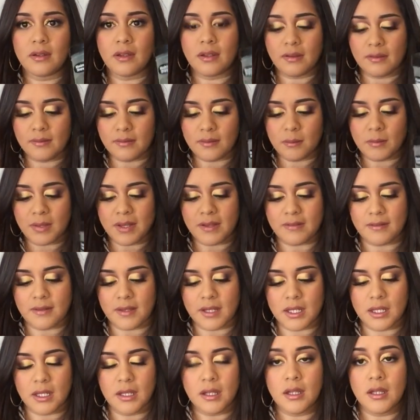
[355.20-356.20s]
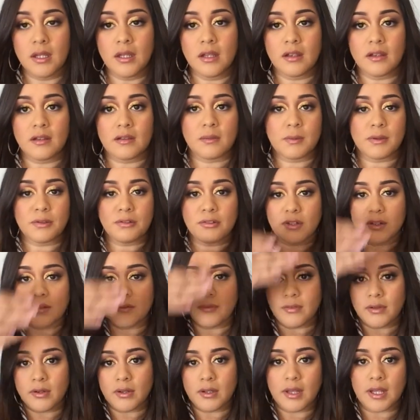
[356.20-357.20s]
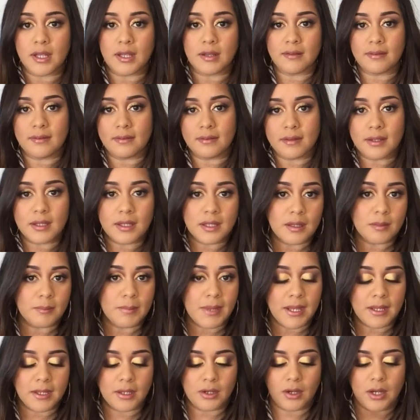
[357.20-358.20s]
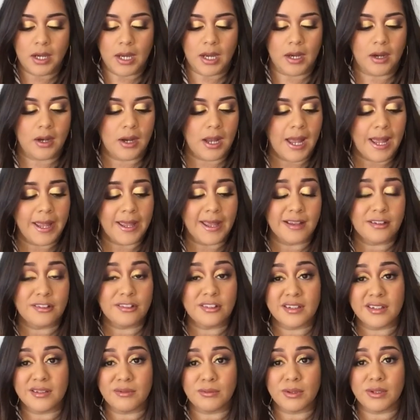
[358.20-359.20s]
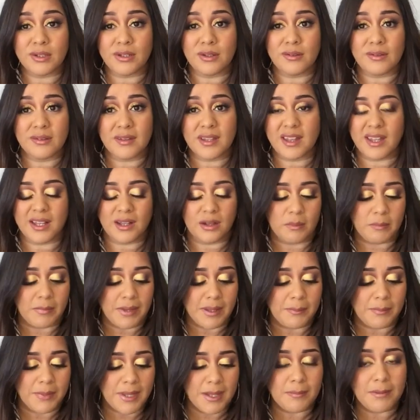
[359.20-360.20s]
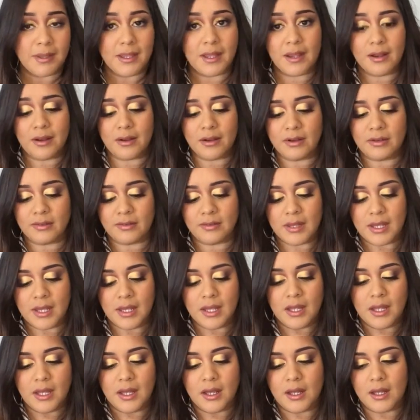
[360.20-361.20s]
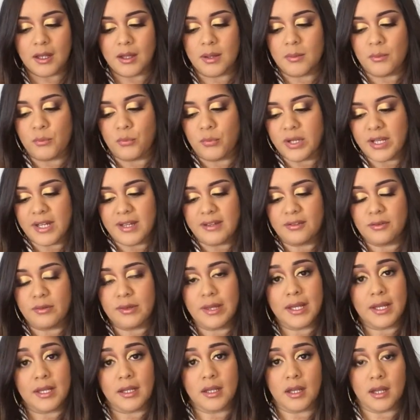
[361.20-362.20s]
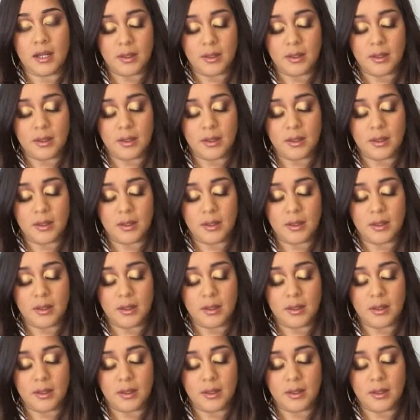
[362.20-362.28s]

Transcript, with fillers: is amazing, especially for like slicking back your hair. I actually will use it like on my baby hairs. Um, when I do like an